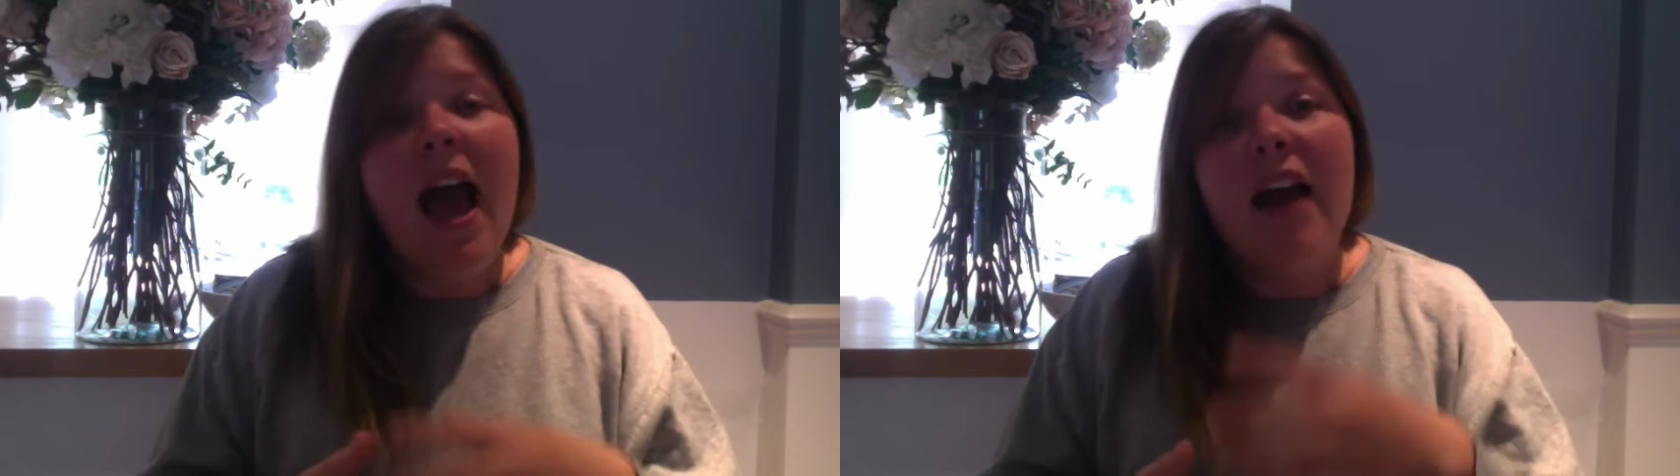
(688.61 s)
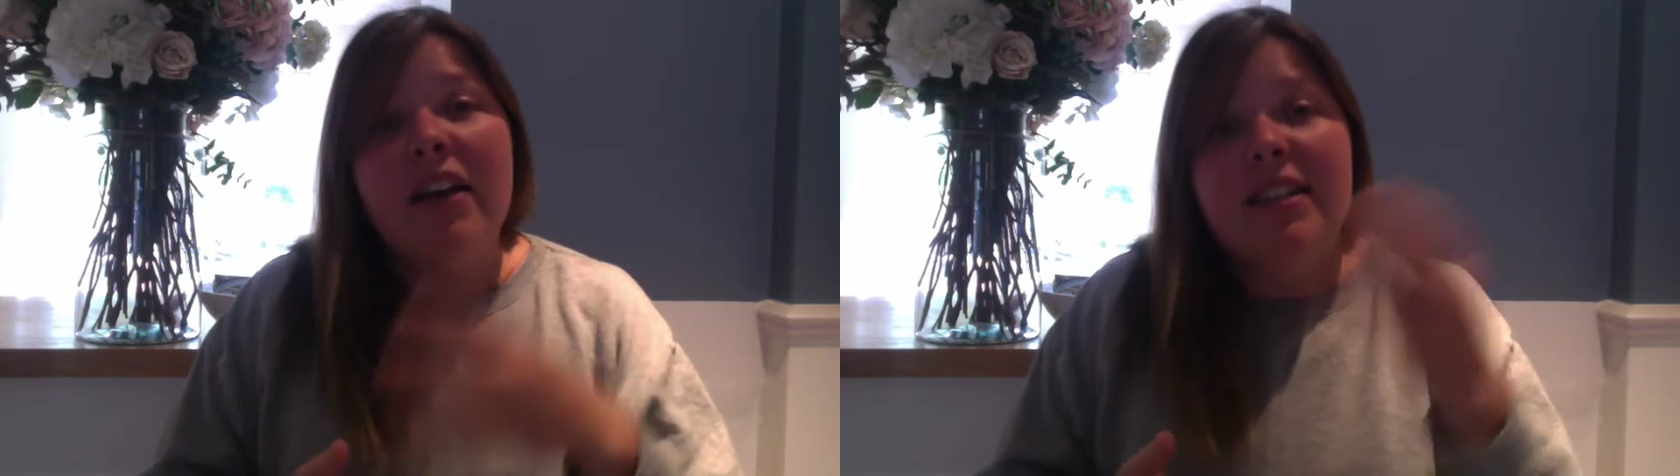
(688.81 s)

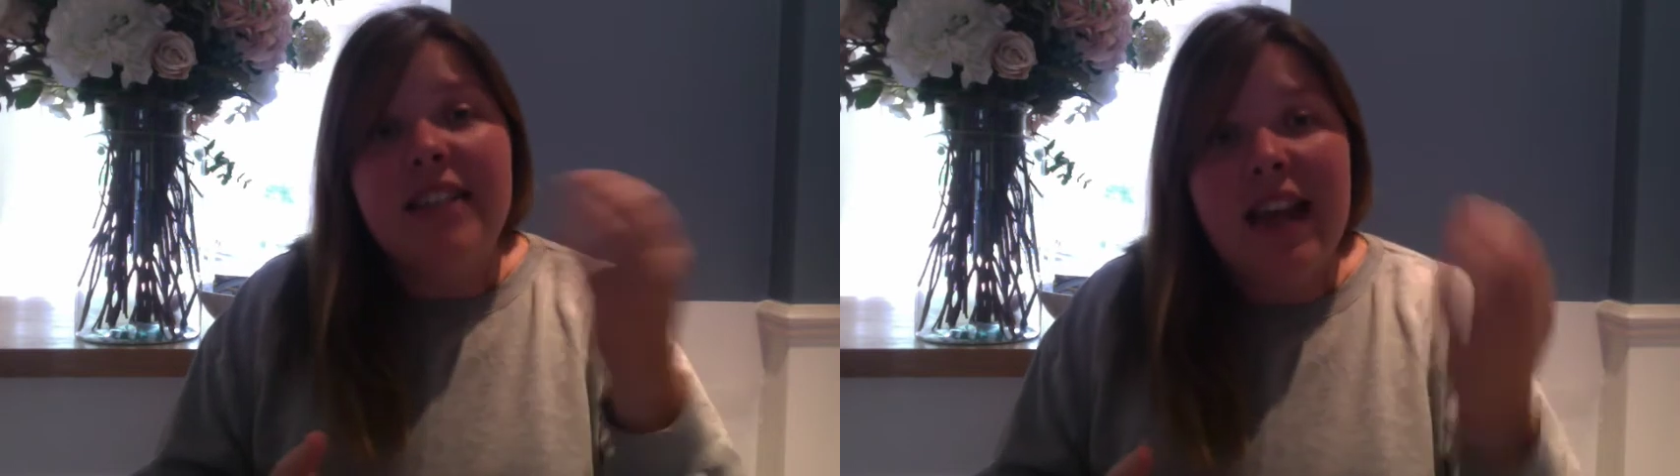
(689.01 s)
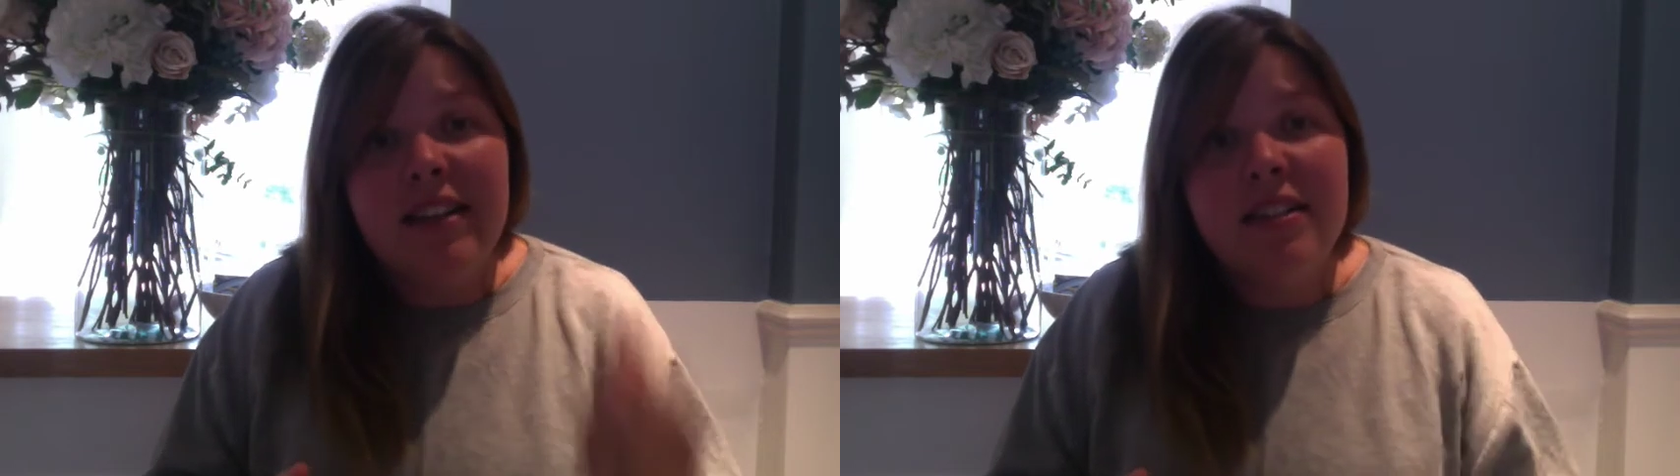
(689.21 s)
how the
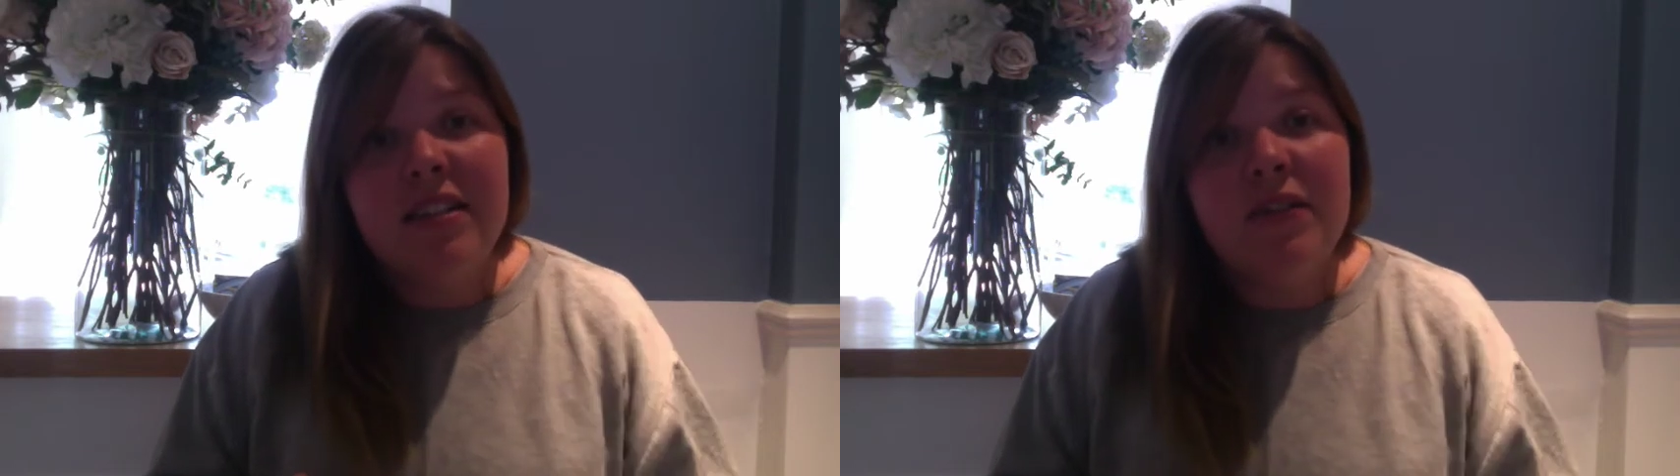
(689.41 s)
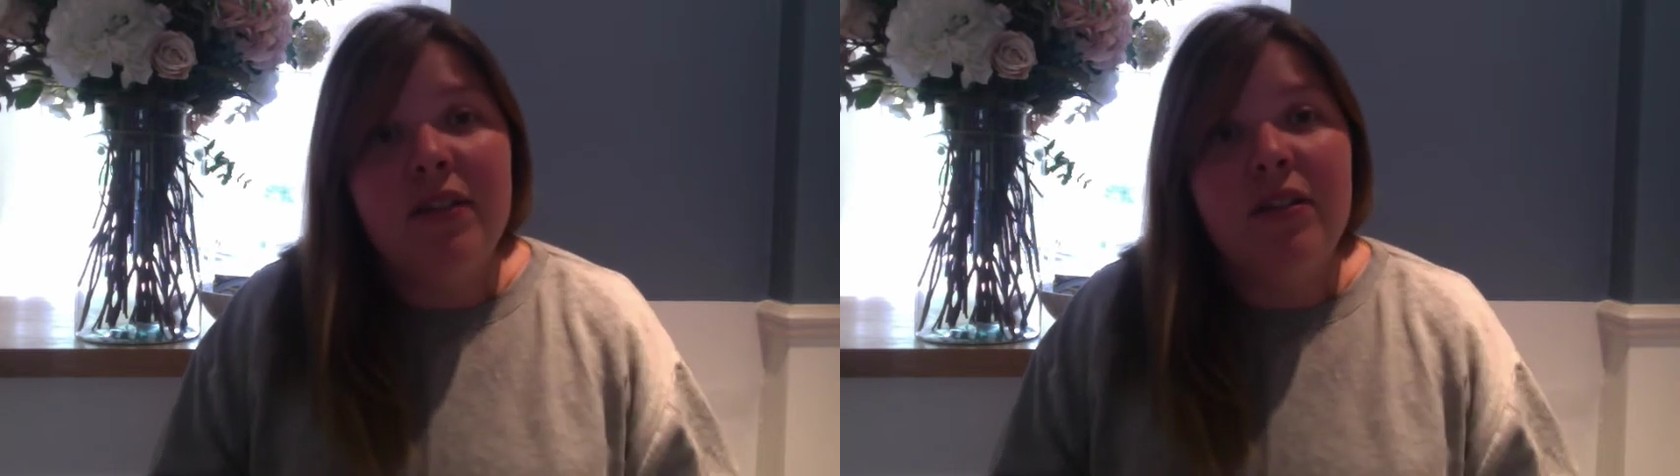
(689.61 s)

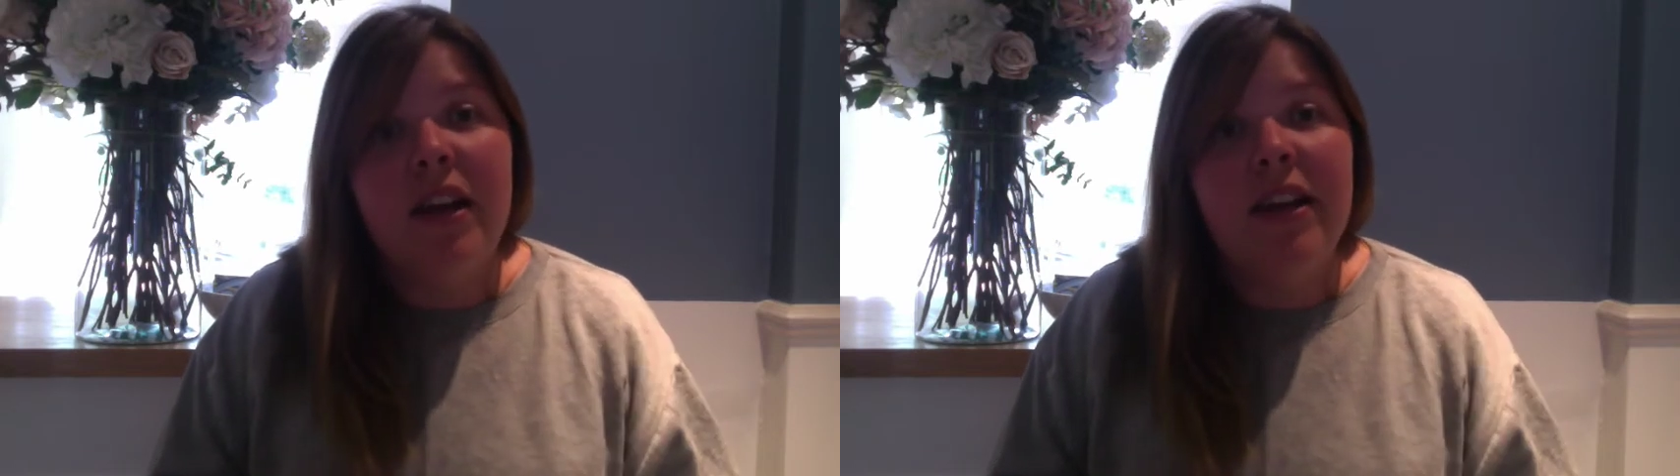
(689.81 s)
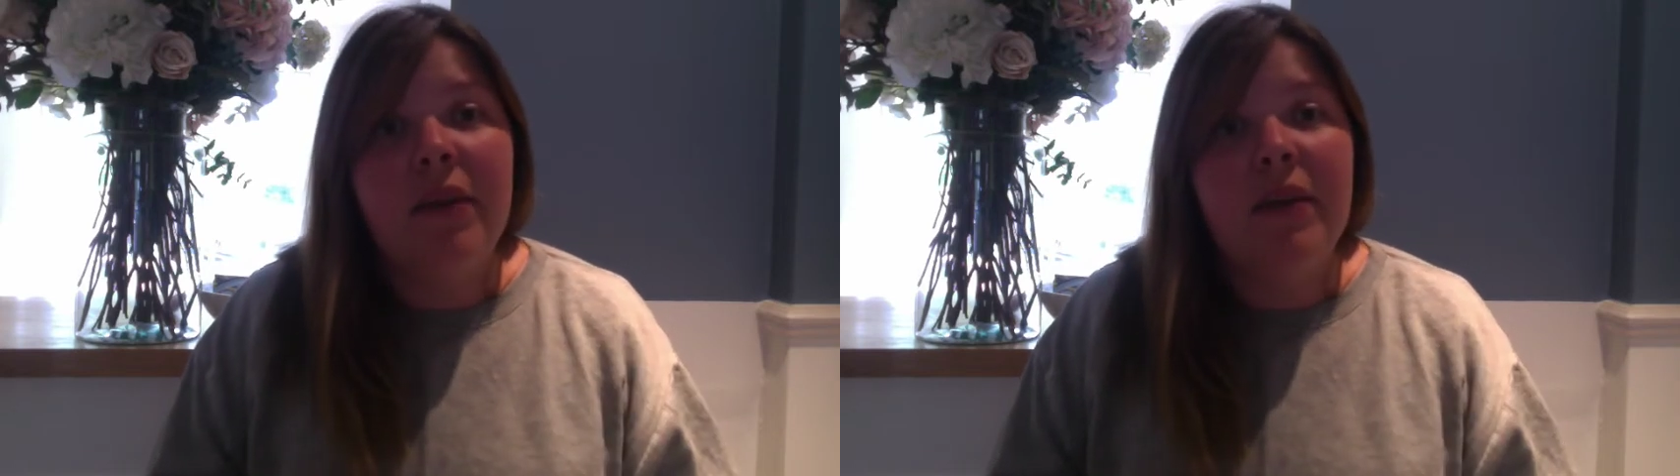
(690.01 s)
tendons feel
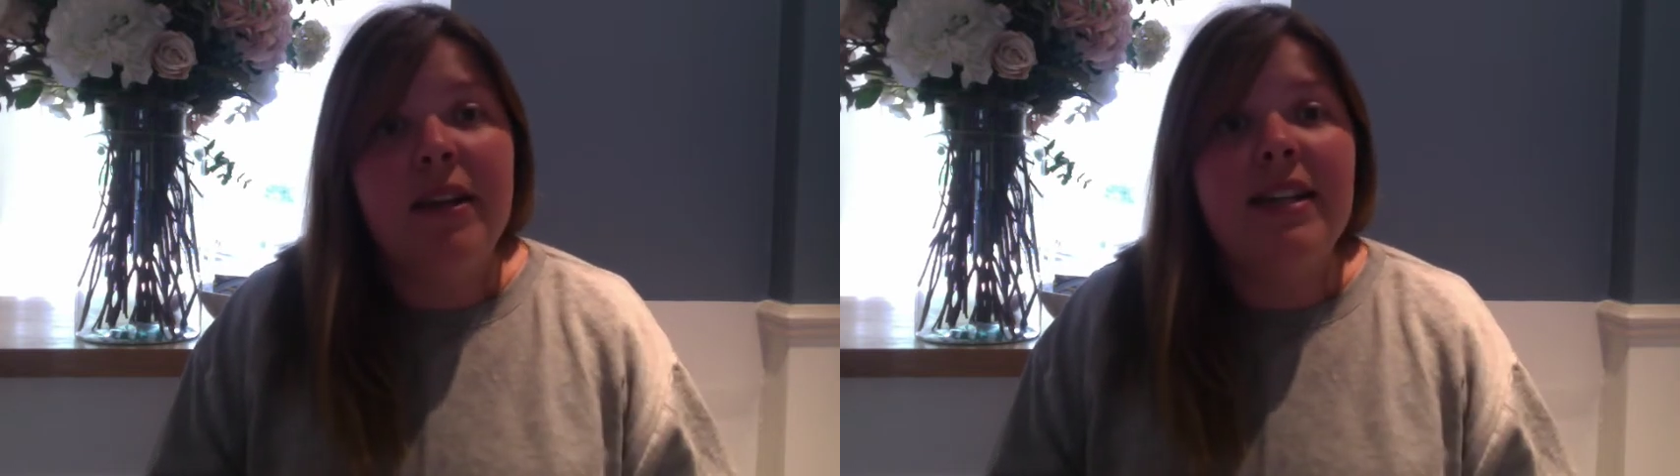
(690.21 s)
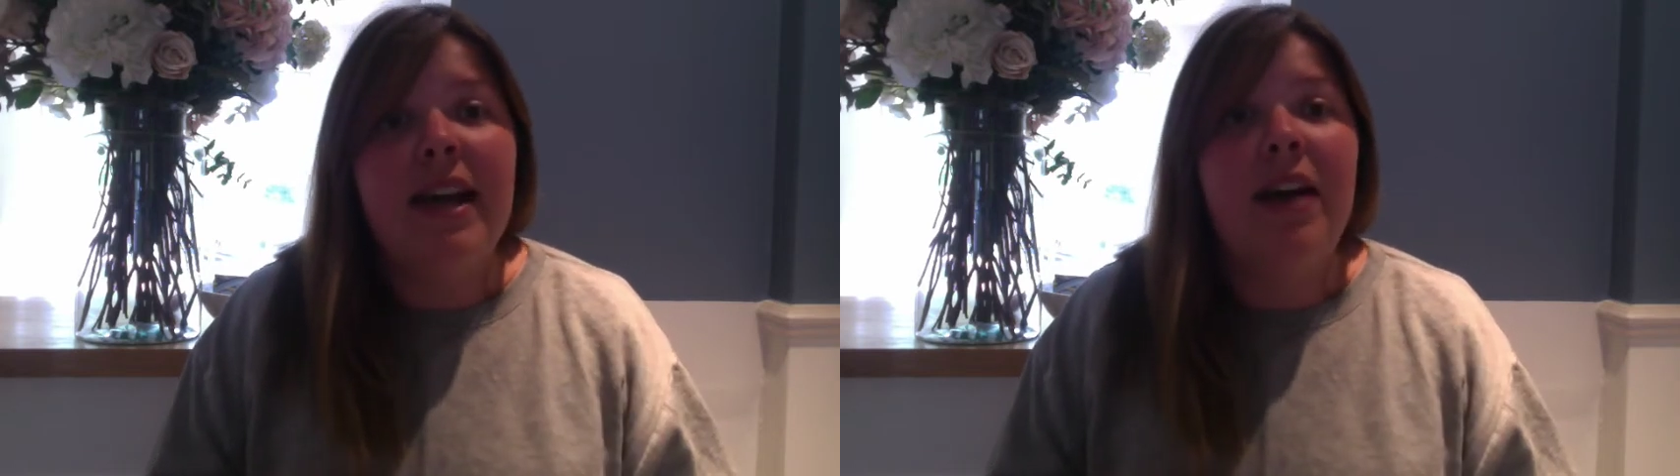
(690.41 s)
like
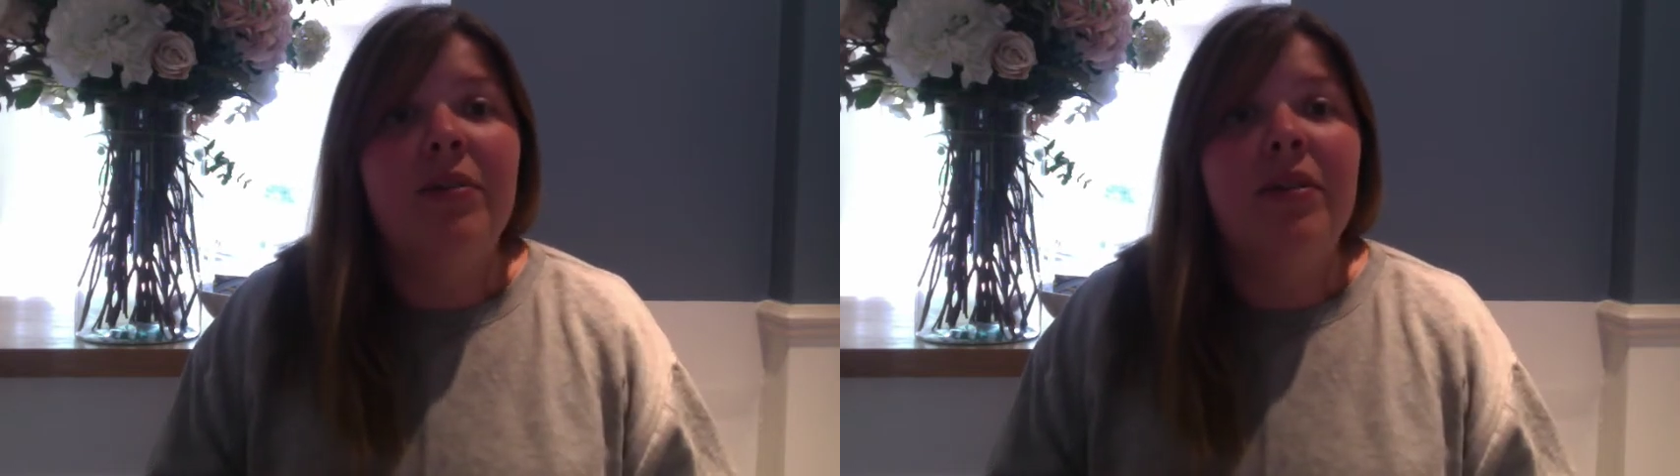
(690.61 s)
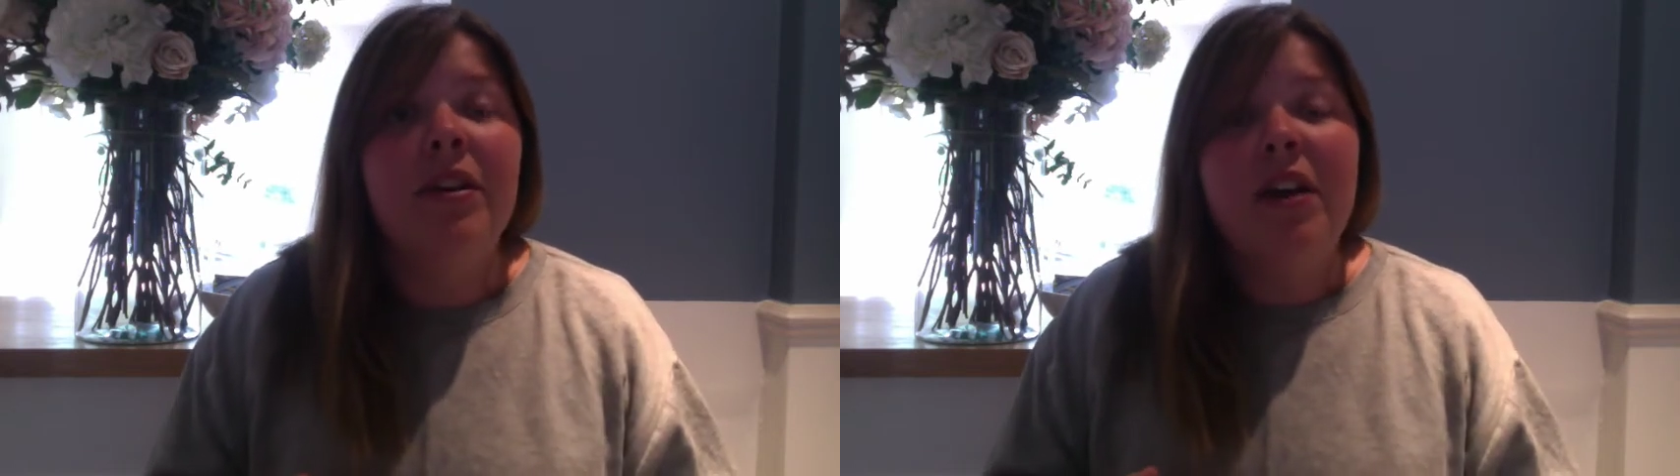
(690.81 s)
going down